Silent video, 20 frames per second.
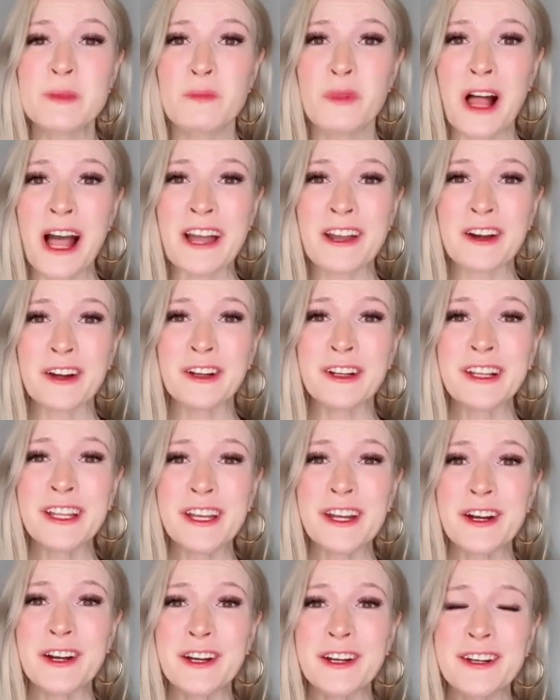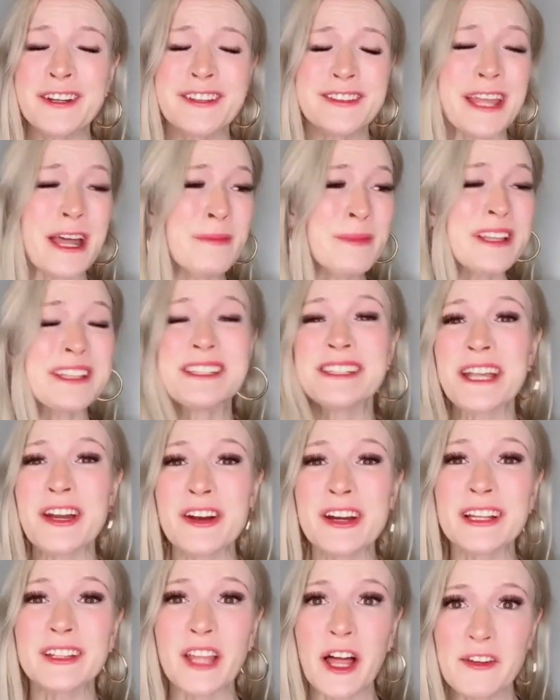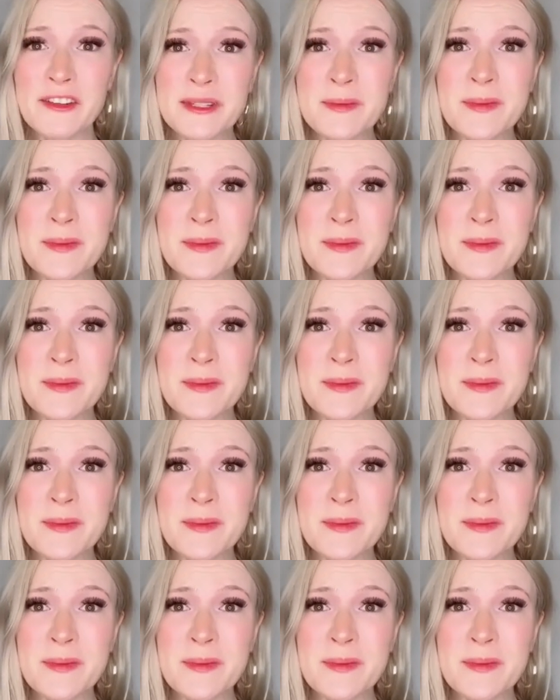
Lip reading: black earlier. That means Derek loves